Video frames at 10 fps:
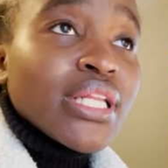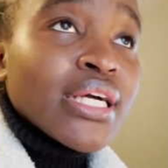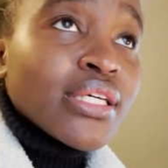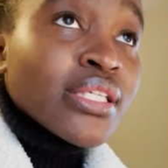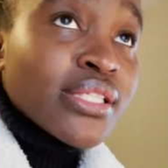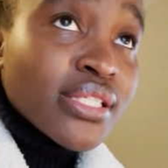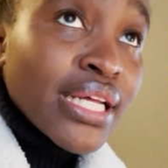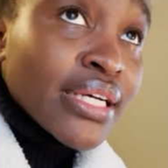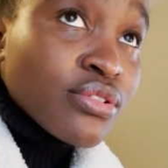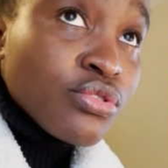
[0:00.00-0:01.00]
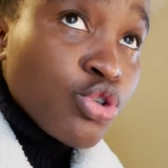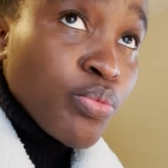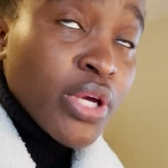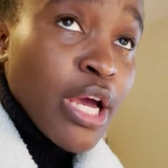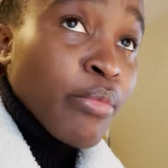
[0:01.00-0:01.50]
Like, it's like 2
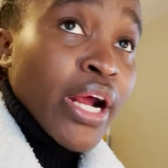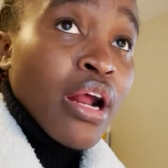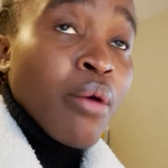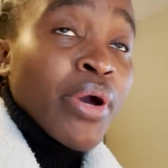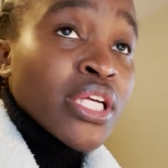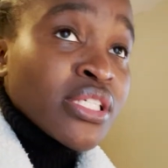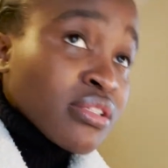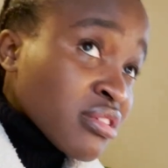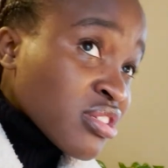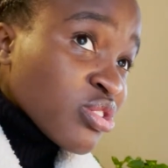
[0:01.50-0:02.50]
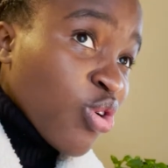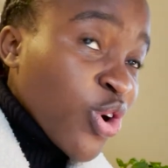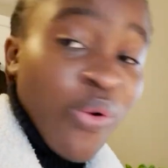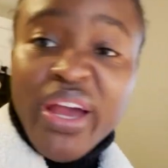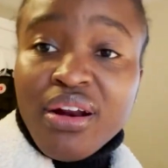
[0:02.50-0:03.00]
p.m. right now, but it just looks so
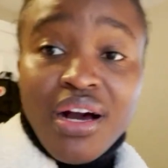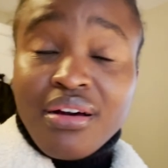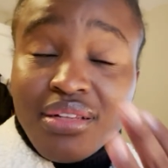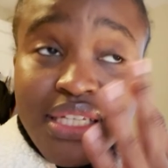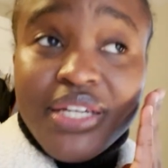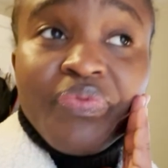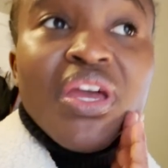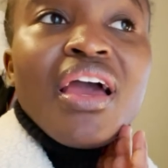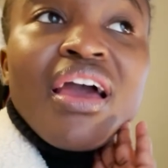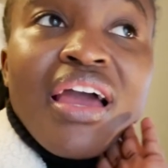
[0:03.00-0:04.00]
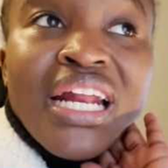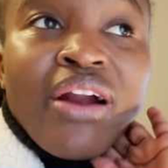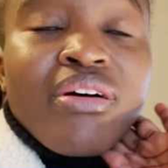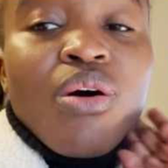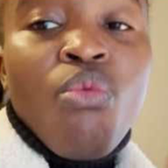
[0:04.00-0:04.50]
gray and ugly. And I
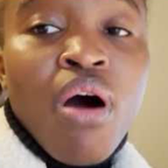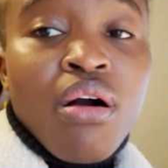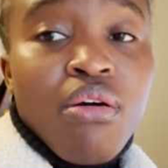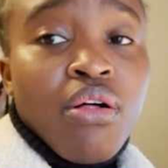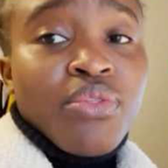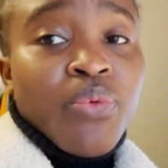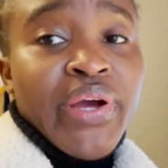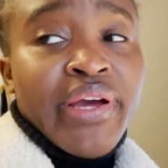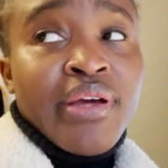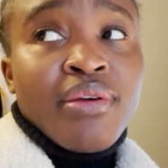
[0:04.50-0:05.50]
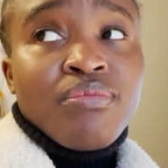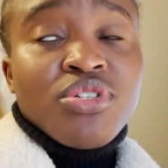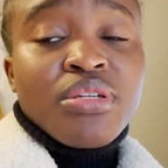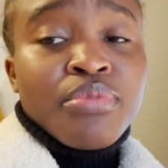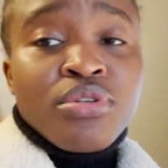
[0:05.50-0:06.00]
don't want to walk all the way to
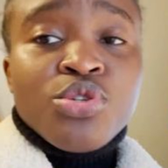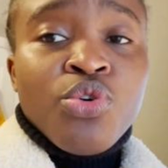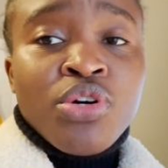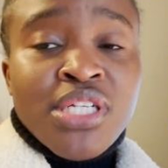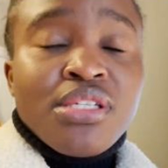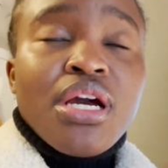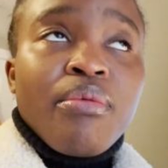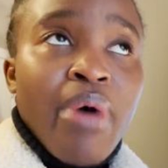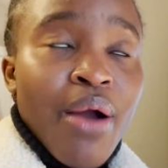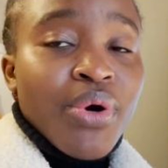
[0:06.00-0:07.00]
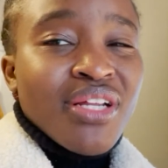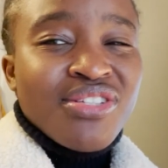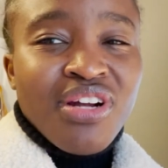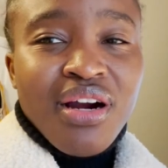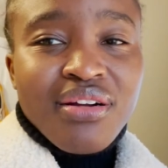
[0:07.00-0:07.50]
the bookstore just to come back when it's
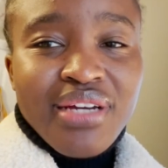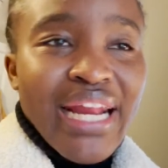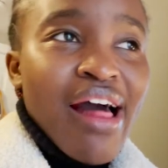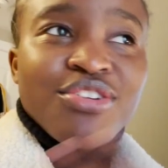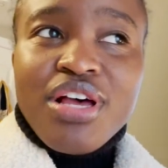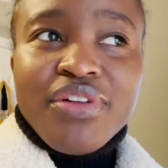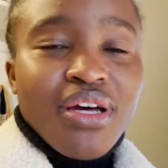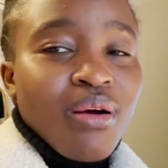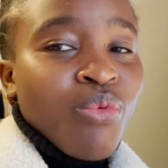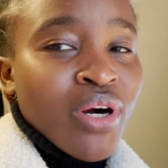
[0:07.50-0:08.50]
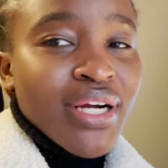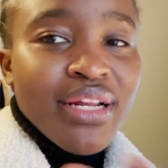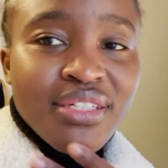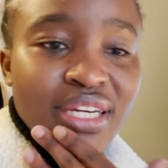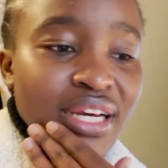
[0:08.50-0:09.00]
dark. And I also have a lot of work I
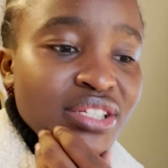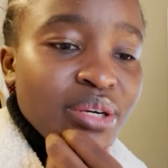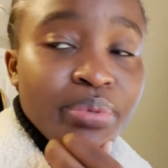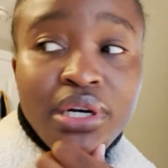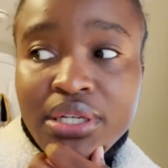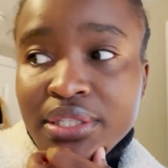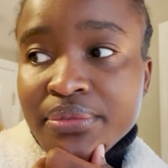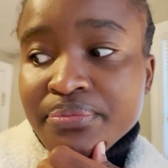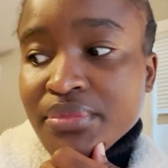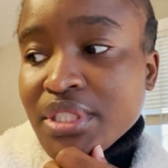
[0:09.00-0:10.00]
need to catch up on.